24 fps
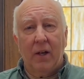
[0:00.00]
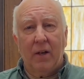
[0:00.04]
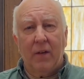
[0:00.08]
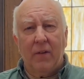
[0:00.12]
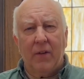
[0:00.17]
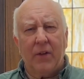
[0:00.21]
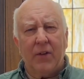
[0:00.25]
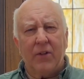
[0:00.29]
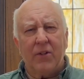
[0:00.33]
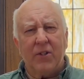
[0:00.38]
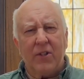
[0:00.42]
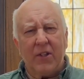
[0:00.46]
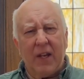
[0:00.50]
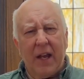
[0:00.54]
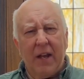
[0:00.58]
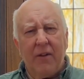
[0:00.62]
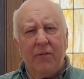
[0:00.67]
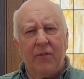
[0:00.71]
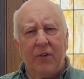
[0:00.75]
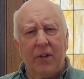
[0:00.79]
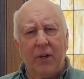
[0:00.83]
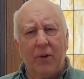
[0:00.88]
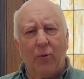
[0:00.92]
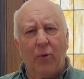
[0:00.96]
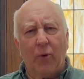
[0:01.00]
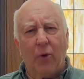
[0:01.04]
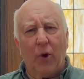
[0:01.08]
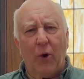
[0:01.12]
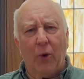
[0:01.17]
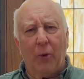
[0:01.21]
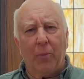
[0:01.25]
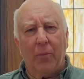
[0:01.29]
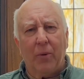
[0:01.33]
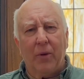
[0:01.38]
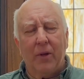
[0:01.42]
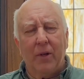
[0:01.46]
the safety
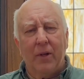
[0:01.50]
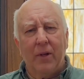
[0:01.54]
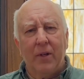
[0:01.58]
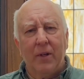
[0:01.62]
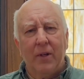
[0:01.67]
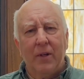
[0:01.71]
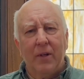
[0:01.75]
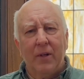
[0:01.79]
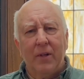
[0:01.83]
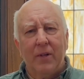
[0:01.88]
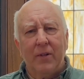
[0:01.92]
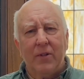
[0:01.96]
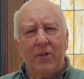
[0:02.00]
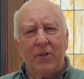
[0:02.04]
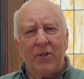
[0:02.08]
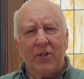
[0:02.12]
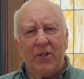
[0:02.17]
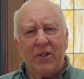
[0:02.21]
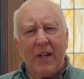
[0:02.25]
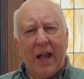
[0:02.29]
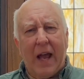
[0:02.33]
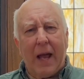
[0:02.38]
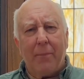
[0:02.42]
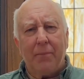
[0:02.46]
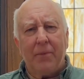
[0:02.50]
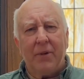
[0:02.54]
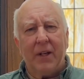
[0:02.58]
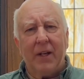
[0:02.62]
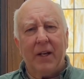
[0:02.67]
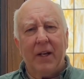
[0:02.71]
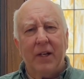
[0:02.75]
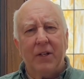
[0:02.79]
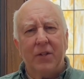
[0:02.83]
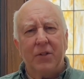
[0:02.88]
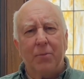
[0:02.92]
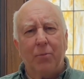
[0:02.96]
rope snapped
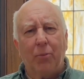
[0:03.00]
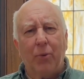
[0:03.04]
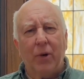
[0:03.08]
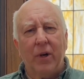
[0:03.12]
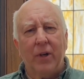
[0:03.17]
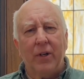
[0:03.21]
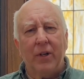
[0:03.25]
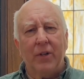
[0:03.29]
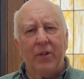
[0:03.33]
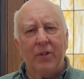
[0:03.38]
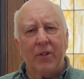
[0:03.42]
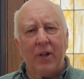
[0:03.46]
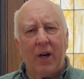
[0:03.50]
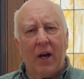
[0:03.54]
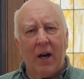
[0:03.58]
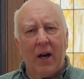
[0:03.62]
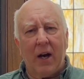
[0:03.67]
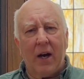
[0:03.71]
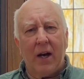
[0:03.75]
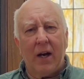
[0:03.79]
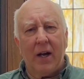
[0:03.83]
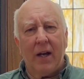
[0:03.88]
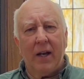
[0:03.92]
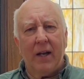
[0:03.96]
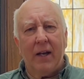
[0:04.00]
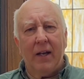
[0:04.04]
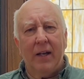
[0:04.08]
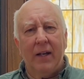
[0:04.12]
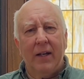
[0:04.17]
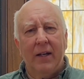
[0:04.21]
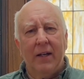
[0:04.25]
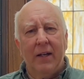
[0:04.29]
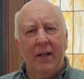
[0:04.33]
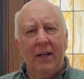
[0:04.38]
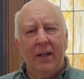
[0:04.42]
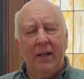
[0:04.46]
against Brenda's eye
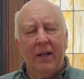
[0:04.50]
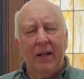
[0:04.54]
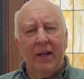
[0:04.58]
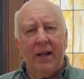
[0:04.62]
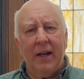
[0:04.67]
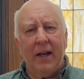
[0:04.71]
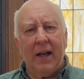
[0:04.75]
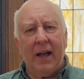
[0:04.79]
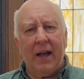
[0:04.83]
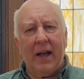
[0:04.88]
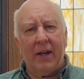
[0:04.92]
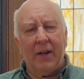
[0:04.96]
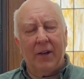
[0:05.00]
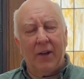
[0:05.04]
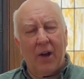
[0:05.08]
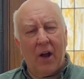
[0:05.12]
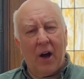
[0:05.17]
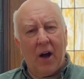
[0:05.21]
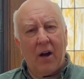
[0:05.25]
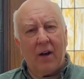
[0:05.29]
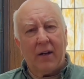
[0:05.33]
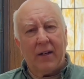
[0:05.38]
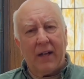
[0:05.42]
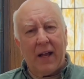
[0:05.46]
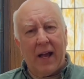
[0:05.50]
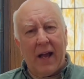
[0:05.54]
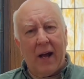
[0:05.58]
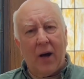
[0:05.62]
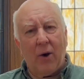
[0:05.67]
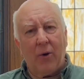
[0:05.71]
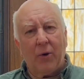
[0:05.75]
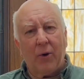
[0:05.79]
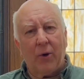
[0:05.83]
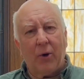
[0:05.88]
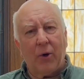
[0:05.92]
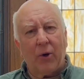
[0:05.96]
and knocked
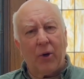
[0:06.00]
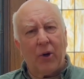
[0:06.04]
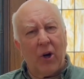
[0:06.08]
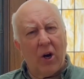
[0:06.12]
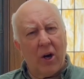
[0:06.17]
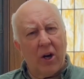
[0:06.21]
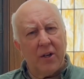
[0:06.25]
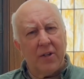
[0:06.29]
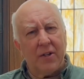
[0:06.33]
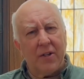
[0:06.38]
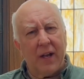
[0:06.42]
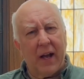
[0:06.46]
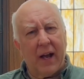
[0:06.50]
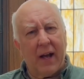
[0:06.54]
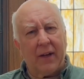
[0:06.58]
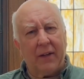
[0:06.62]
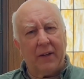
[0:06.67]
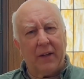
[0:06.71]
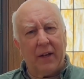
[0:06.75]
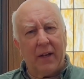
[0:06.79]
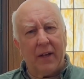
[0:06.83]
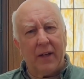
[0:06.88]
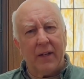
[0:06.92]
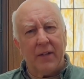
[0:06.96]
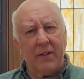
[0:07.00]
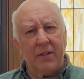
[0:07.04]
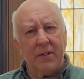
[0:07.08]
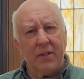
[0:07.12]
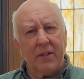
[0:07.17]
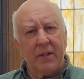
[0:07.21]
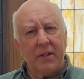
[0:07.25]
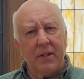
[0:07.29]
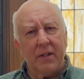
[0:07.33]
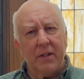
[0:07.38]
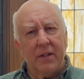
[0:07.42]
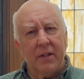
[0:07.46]
out her contact lens.
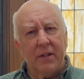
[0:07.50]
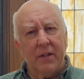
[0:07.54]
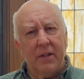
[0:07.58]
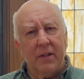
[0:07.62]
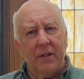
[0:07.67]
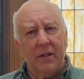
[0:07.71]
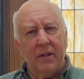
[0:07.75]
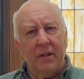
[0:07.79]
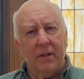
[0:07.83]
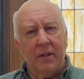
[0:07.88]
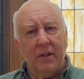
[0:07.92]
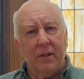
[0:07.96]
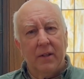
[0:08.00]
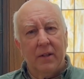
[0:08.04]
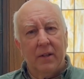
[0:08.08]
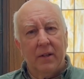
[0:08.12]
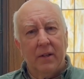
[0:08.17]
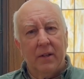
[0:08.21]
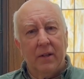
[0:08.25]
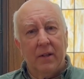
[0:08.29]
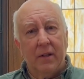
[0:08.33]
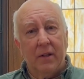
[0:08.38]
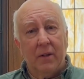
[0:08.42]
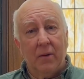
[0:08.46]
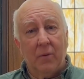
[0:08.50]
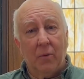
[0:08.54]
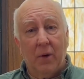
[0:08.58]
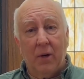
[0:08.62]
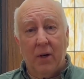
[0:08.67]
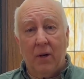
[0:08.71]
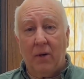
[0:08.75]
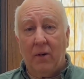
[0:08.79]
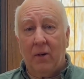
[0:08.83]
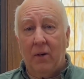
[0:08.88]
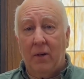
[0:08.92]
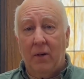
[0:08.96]

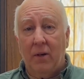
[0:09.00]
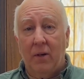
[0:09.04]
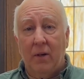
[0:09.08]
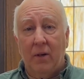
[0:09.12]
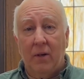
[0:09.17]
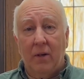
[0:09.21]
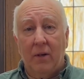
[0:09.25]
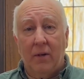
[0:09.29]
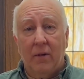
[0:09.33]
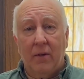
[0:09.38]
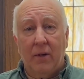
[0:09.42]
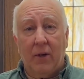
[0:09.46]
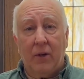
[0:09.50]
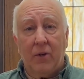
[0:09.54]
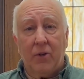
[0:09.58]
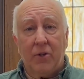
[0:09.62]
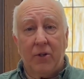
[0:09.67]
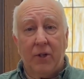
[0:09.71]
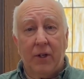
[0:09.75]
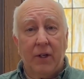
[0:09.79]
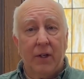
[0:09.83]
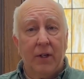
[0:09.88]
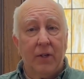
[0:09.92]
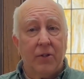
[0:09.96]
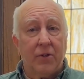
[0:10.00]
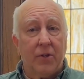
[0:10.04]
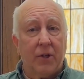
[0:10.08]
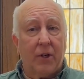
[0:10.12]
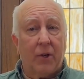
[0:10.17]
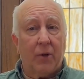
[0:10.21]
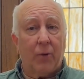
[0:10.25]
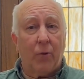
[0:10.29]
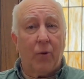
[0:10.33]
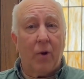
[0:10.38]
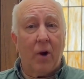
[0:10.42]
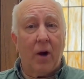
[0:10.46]
Well, there she is on
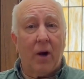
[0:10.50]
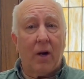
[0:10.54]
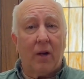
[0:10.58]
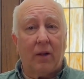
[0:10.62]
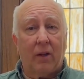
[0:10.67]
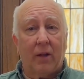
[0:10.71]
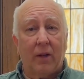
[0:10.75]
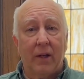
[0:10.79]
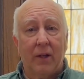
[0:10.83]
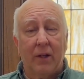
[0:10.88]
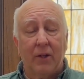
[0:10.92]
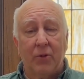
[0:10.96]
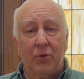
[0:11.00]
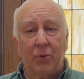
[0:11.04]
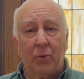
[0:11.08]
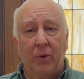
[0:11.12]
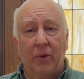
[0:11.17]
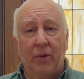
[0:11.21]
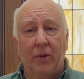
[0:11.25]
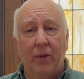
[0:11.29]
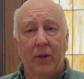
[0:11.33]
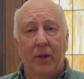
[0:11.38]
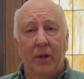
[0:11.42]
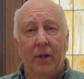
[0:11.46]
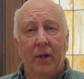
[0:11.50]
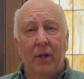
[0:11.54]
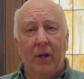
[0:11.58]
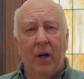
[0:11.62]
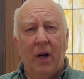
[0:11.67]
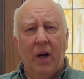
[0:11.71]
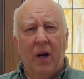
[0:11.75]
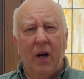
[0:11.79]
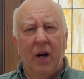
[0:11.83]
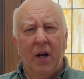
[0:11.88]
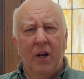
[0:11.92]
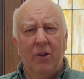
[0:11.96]
a rock ledge with
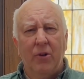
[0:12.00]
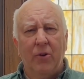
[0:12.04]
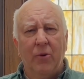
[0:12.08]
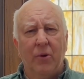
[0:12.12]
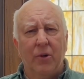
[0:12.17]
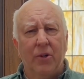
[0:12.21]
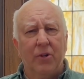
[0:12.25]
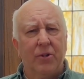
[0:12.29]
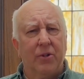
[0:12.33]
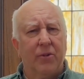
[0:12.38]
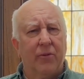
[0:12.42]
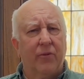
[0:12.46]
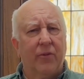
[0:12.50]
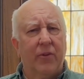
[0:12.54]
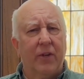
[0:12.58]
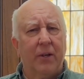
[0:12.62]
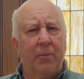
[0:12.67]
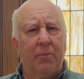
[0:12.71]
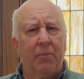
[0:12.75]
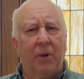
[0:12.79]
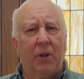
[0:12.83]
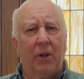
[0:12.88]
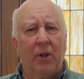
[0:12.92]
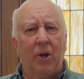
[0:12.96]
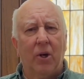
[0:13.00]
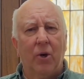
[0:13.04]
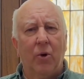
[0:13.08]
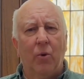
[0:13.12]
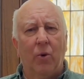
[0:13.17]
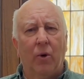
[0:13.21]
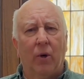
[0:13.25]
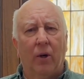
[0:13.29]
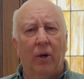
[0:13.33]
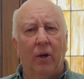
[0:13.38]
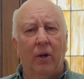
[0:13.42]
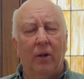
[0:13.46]
hundreds of feet below
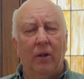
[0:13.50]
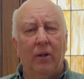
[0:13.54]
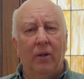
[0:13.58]
her